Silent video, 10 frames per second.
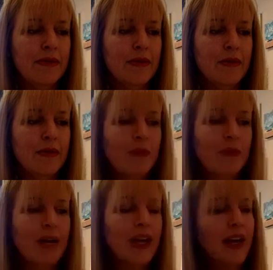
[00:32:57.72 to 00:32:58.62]
my
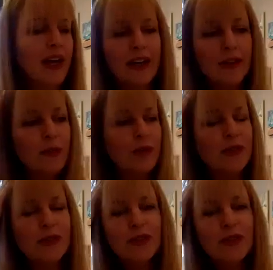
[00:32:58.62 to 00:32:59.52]
head was
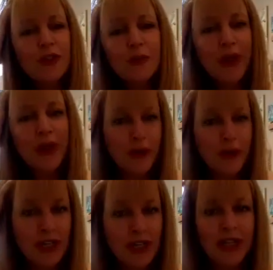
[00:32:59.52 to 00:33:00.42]
just pounding, and I
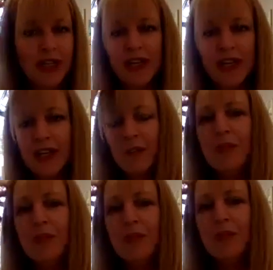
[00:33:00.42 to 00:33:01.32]
had had my
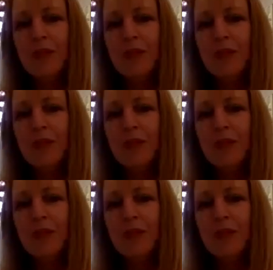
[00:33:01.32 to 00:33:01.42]
bars